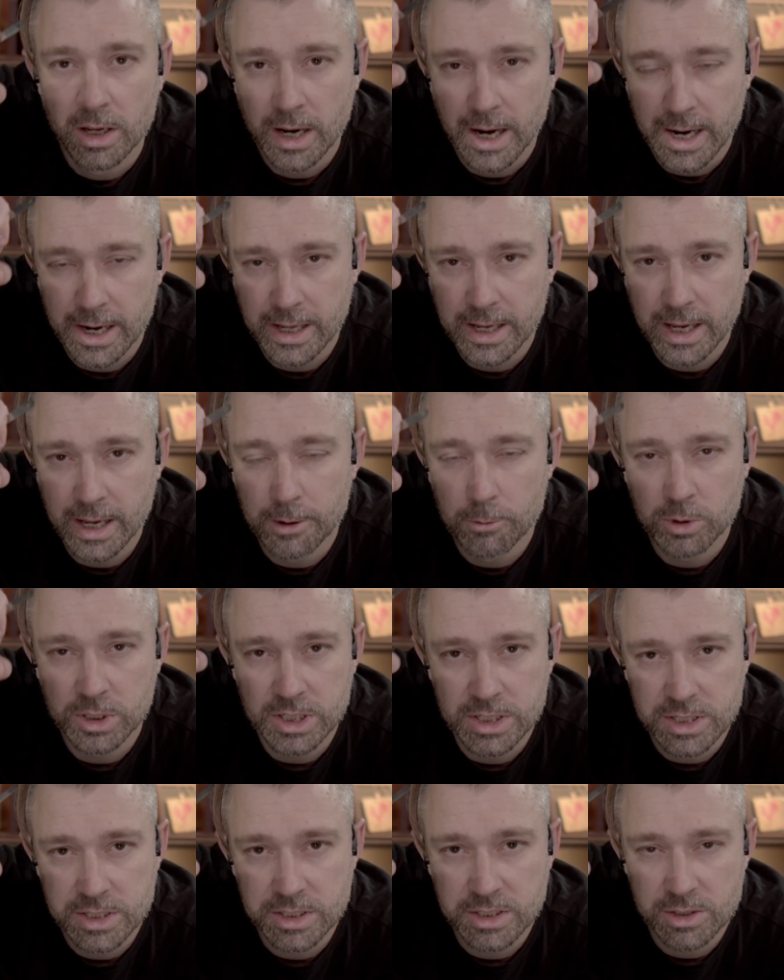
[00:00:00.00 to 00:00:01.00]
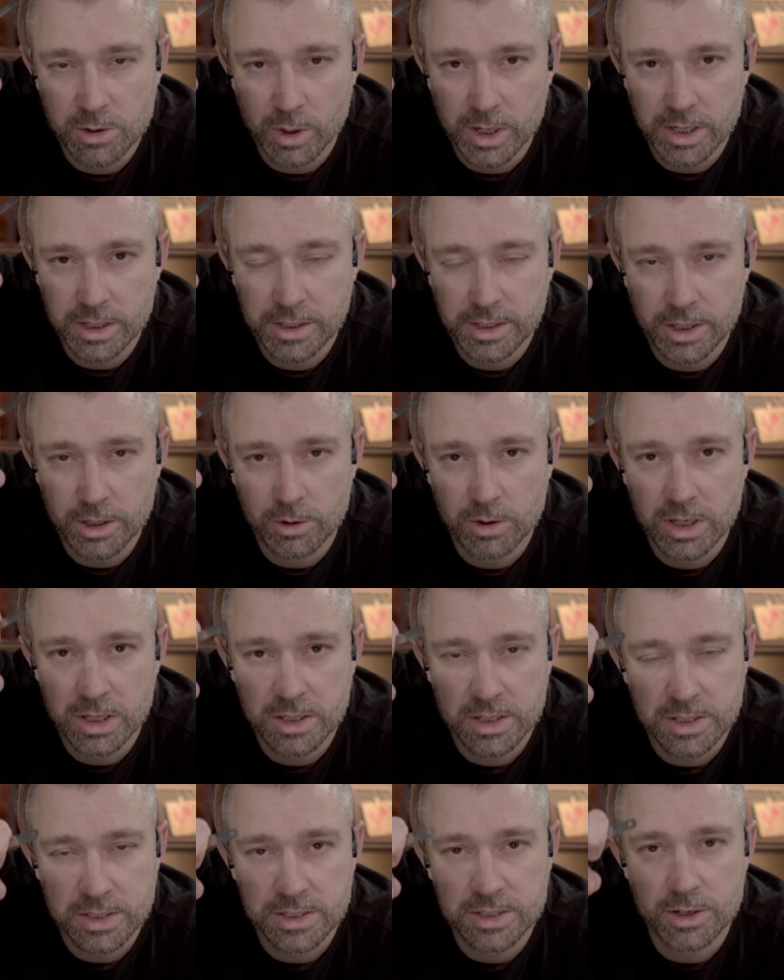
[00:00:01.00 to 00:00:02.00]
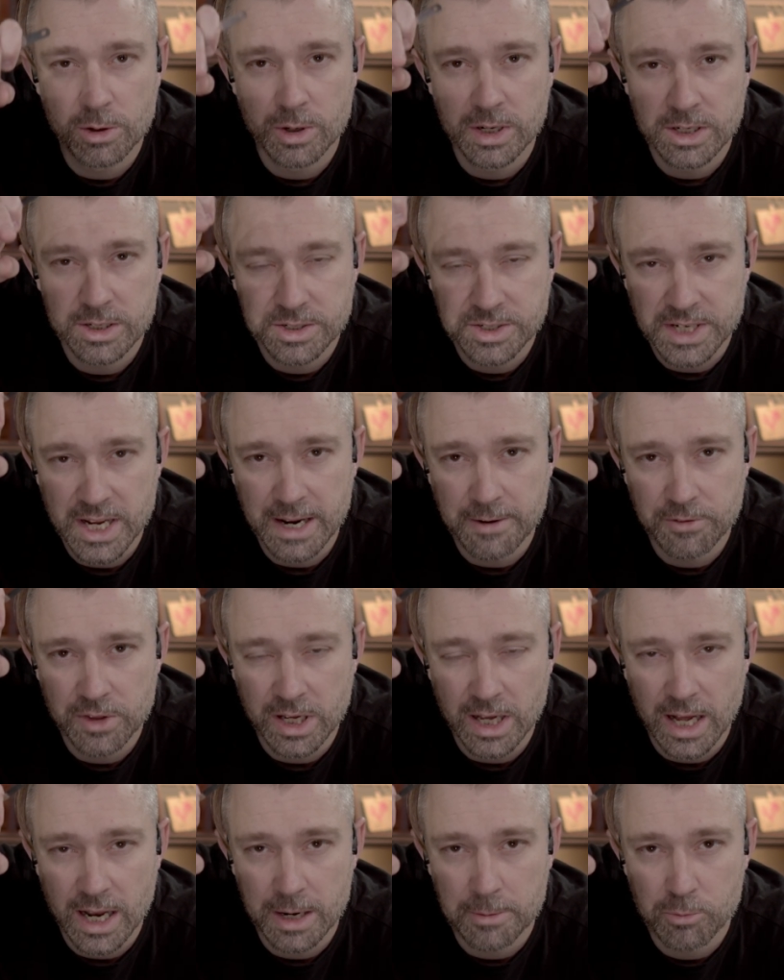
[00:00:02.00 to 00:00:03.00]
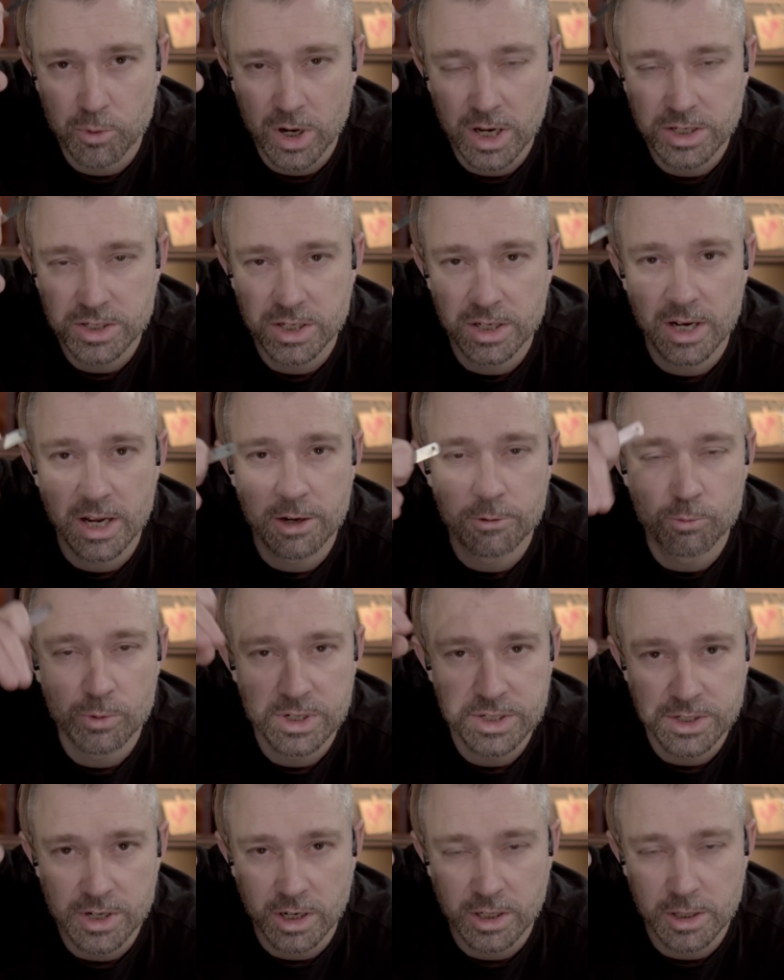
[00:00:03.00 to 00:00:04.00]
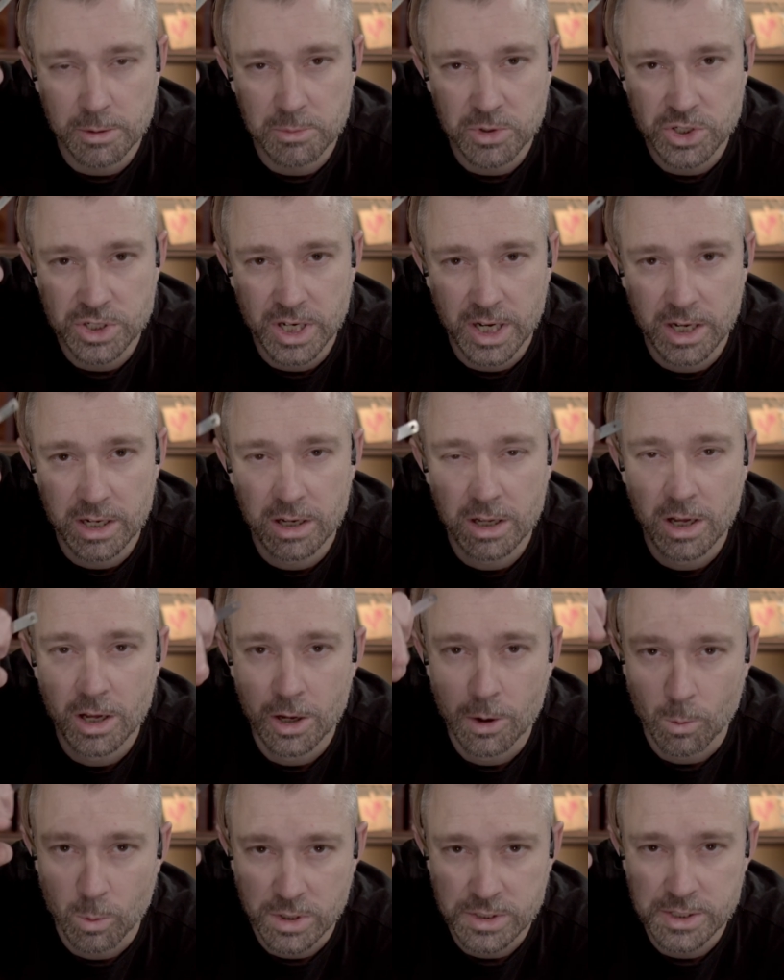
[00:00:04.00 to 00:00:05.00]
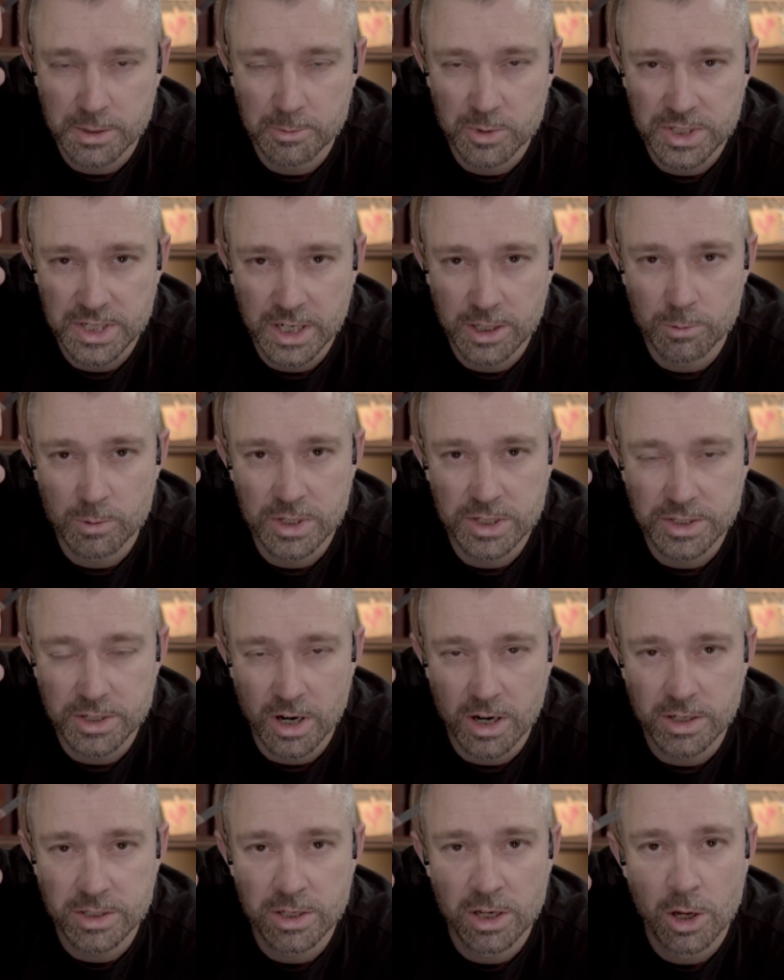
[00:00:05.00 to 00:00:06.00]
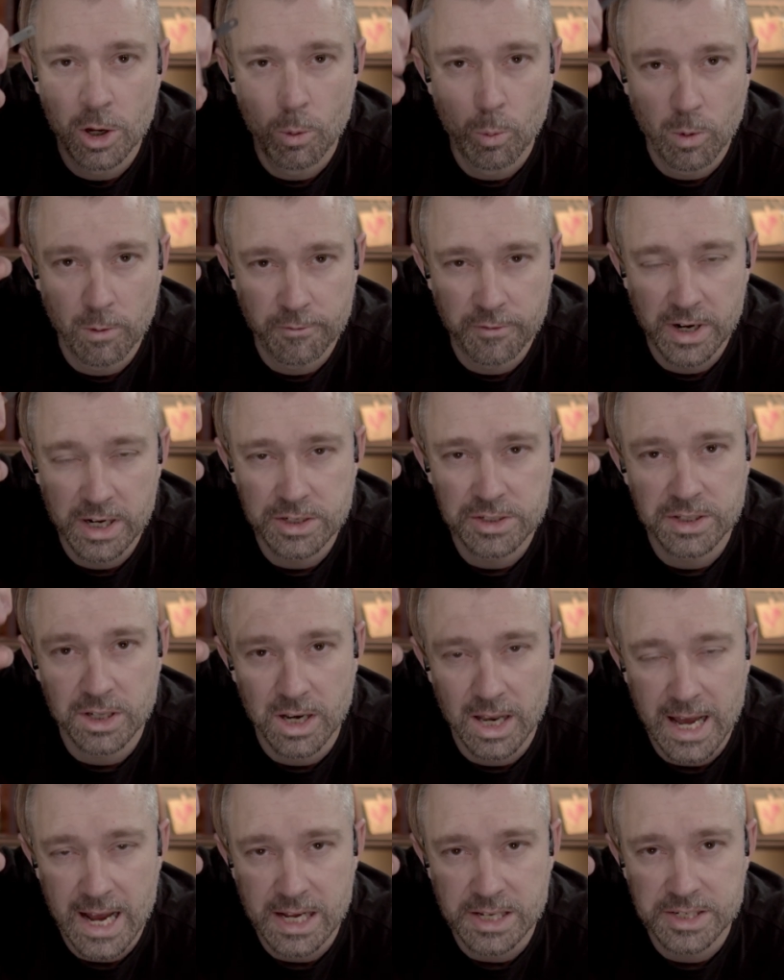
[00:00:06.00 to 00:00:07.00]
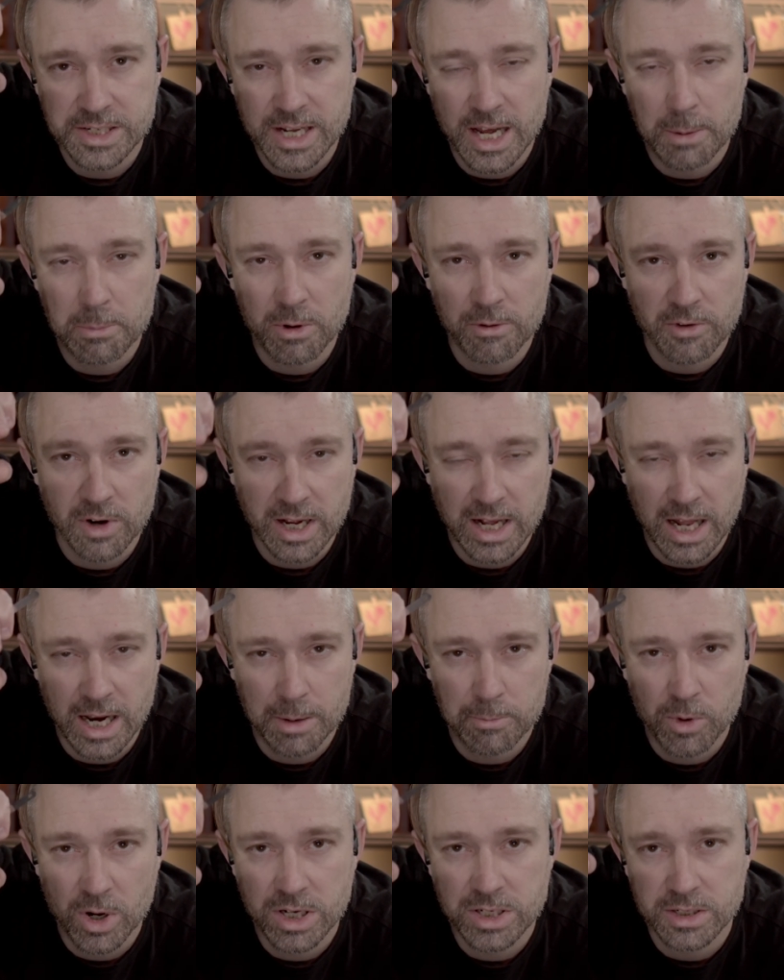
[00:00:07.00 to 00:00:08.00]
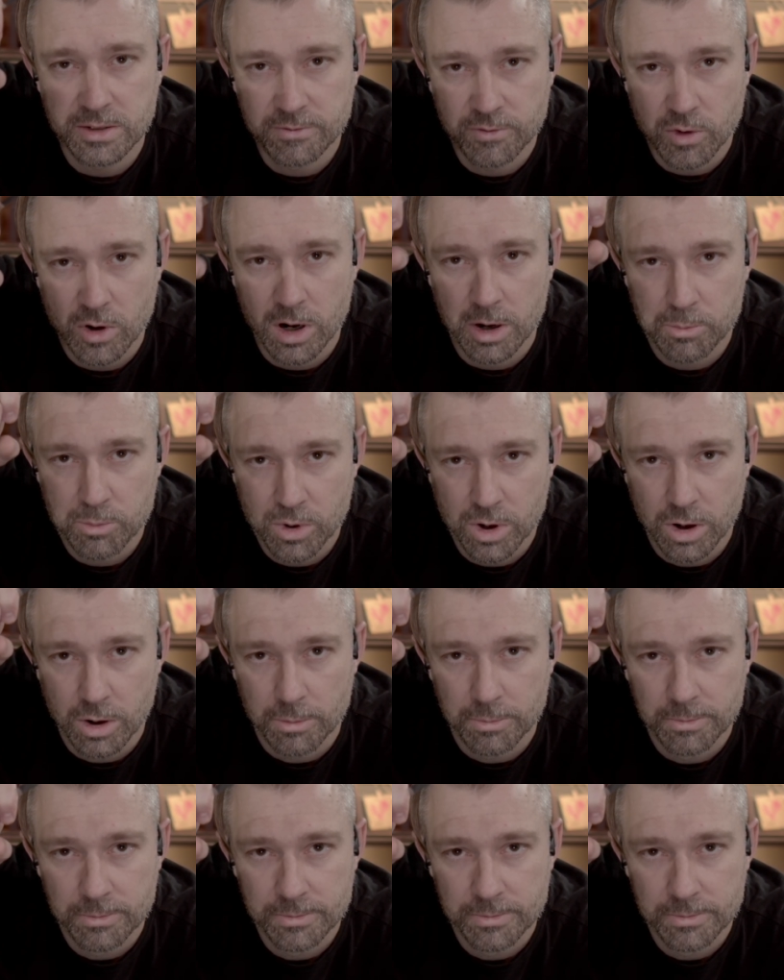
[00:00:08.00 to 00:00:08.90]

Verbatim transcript: And again, what this is going to do is this is going to save the calibration and restart the machine. Once the machine restarts, we'll finish the last step of our calibration for our probe.